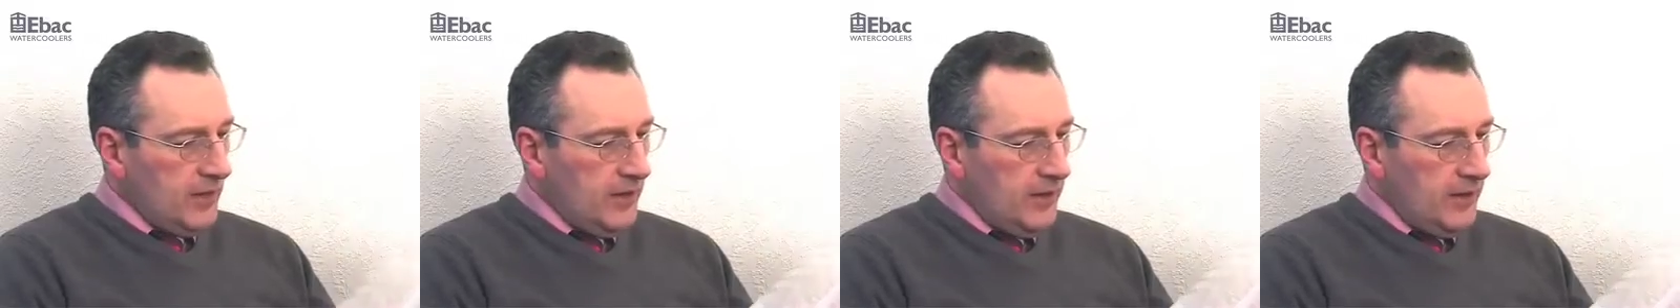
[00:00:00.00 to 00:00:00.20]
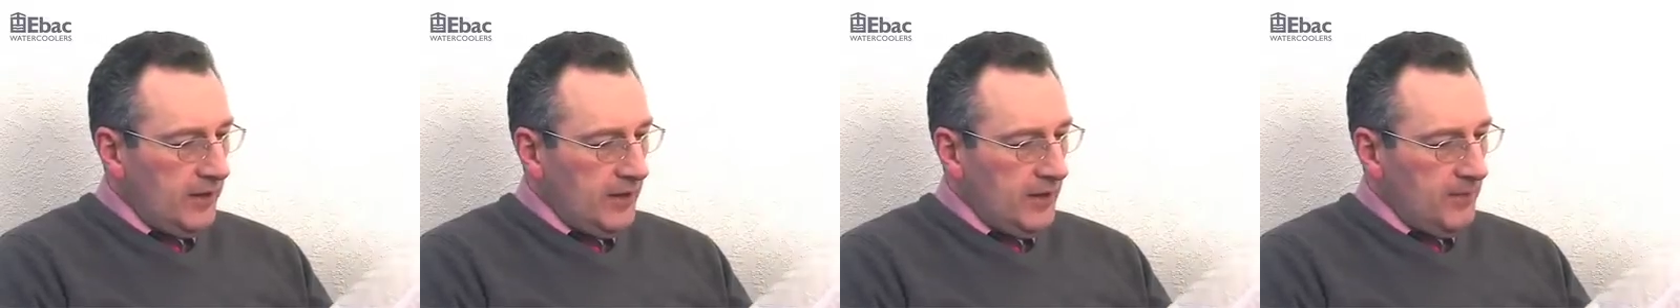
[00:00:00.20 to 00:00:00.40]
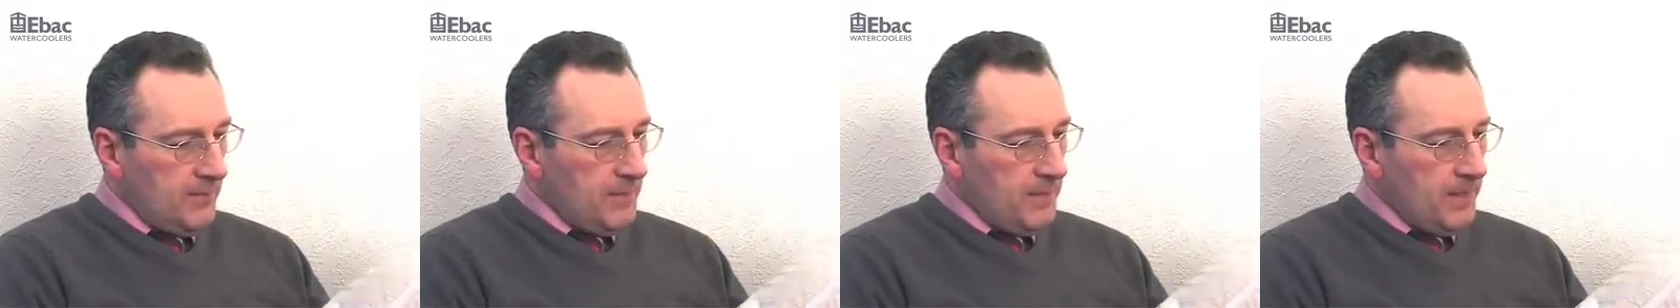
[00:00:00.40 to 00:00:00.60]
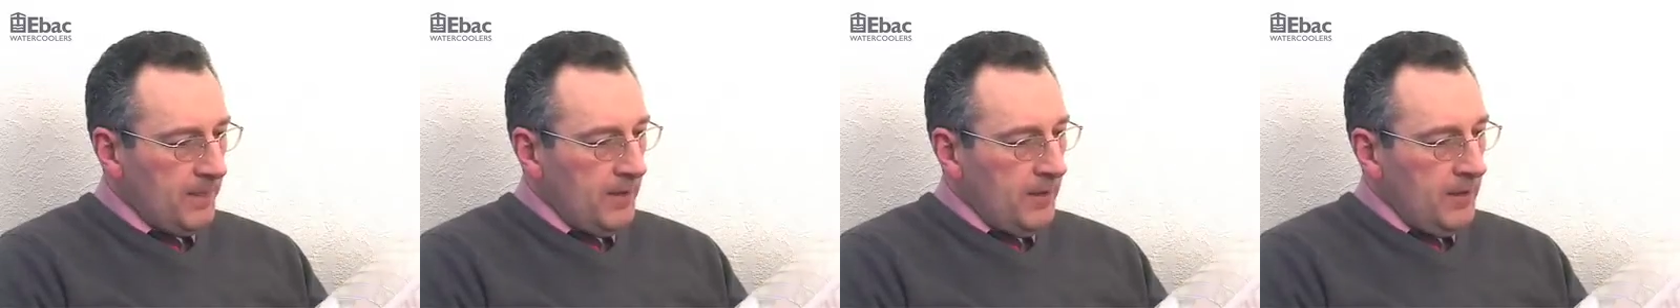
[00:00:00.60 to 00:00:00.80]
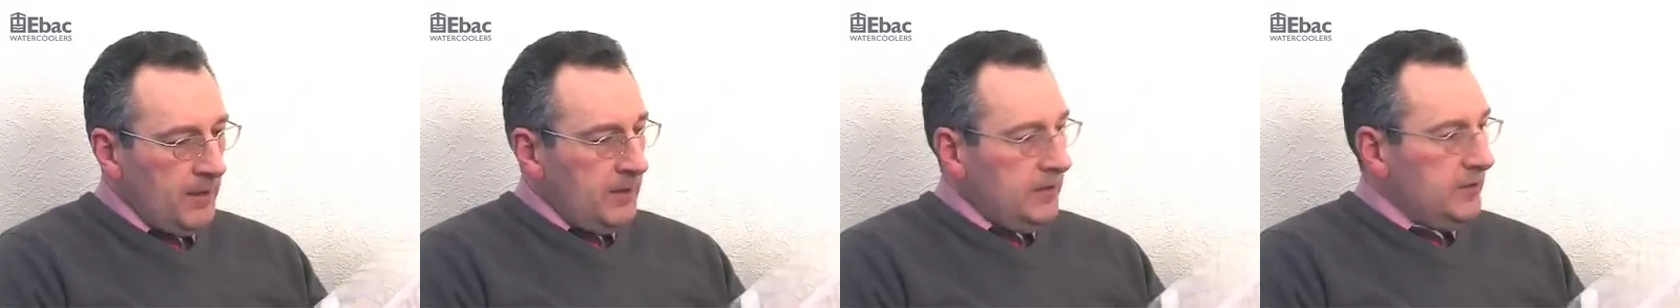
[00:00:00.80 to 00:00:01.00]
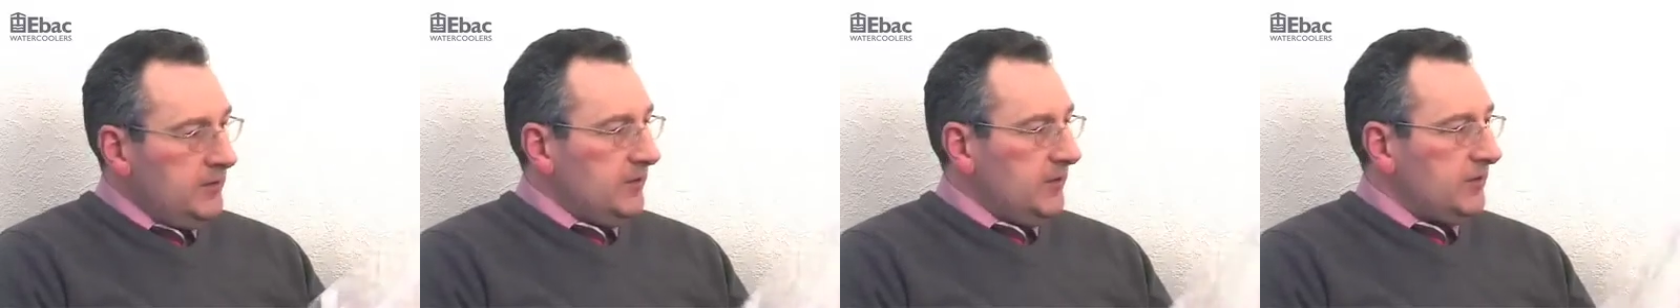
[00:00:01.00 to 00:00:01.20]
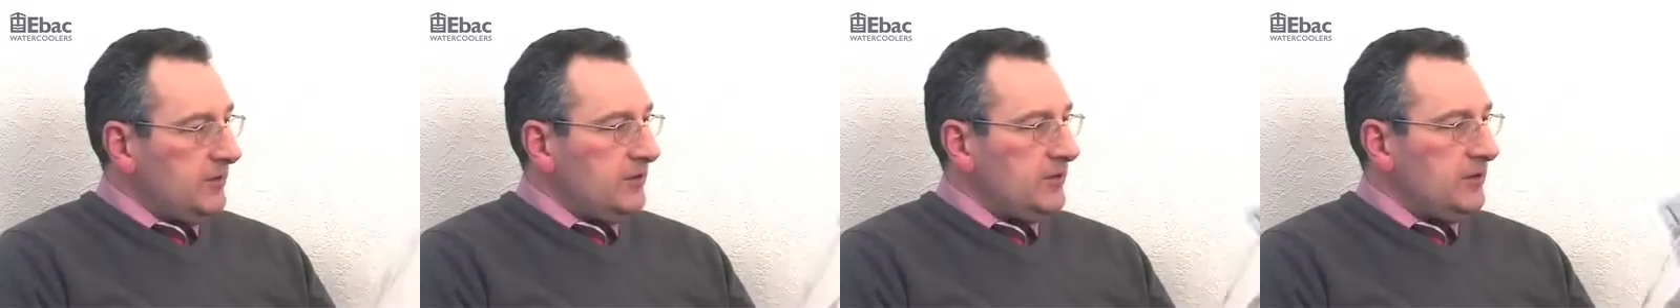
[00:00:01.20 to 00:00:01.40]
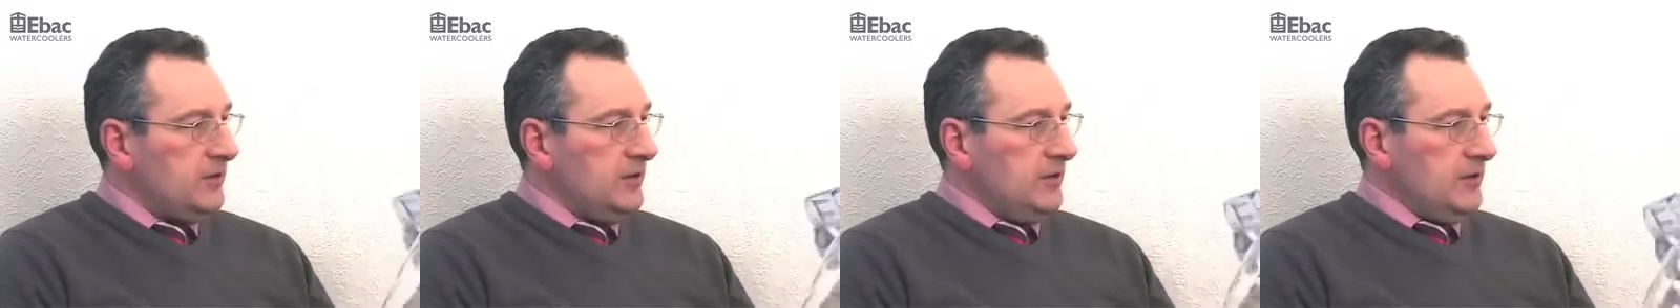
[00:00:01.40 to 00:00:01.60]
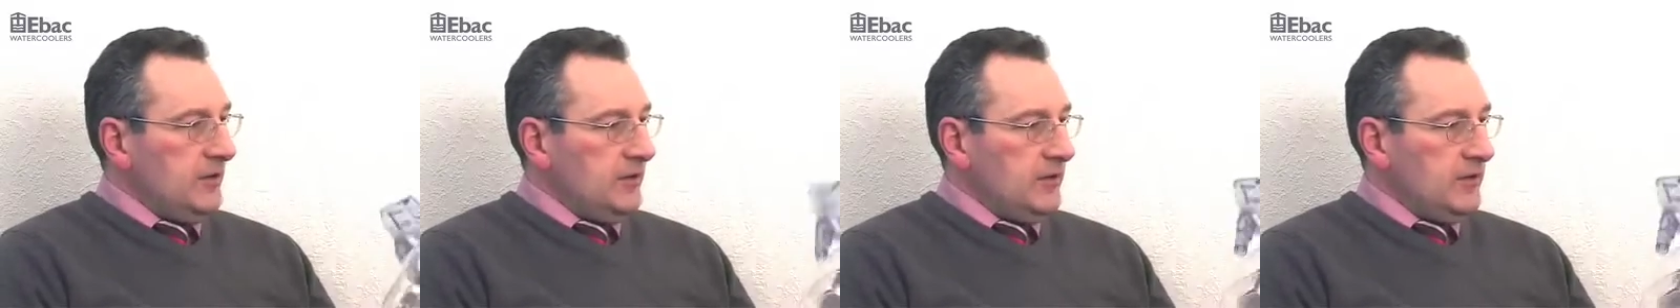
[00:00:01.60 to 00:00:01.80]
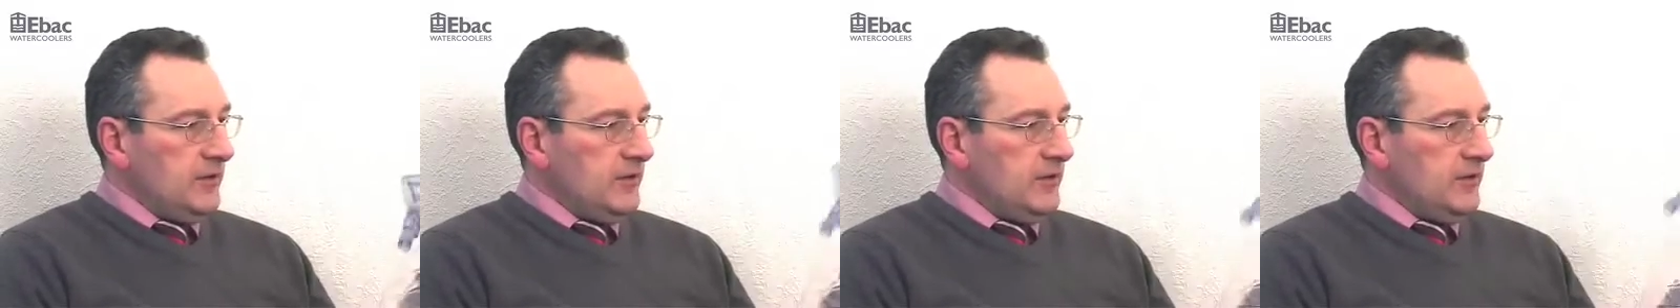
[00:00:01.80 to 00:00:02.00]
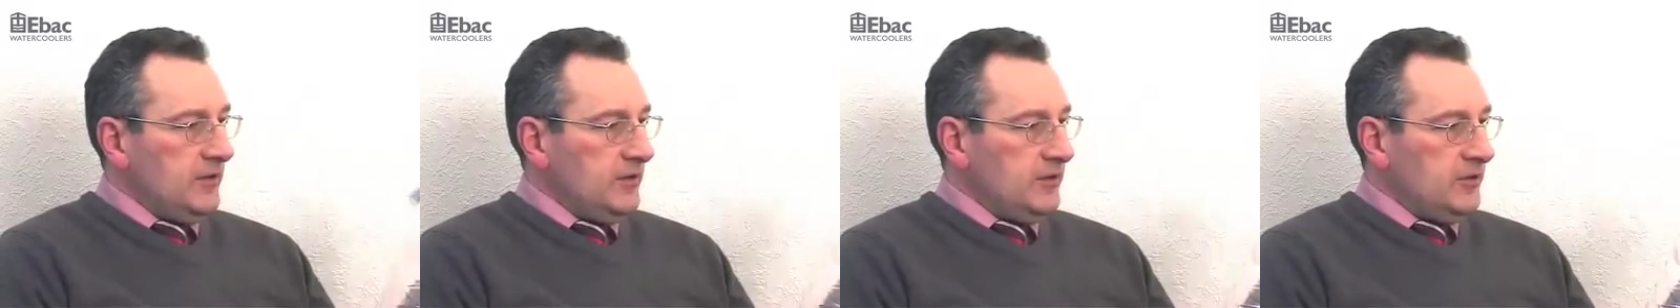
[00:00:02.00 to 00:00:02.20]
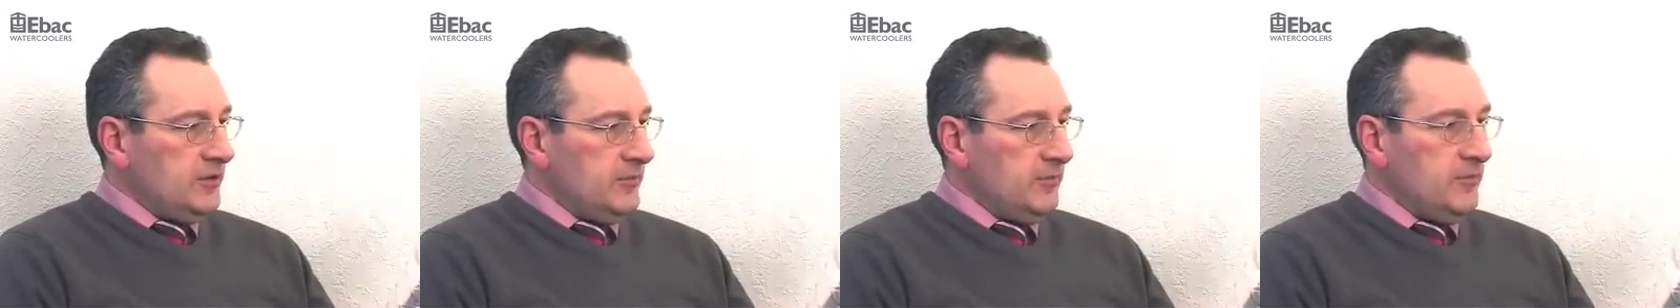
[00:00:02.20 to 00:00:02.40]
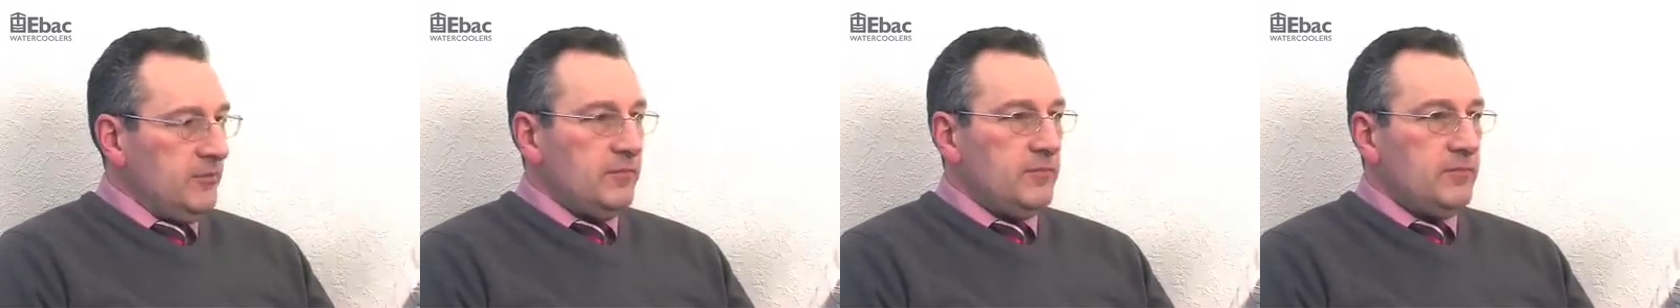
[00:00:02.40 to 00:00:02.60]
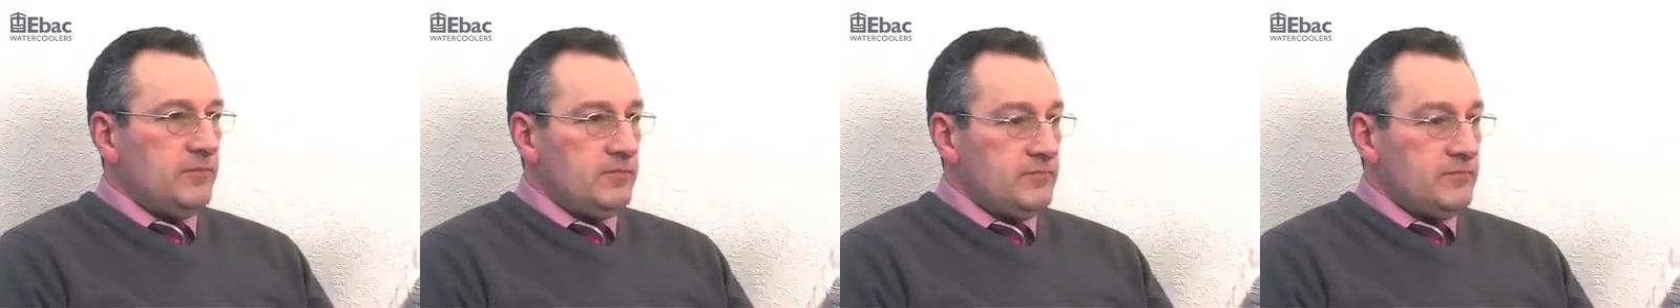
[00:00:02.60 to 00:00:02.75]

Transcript: um, you can see there's some